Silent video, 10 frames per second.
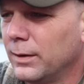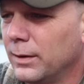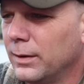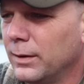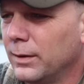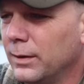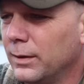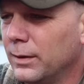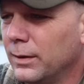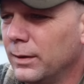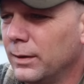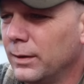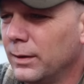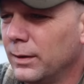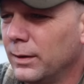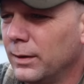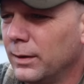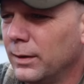[no speech]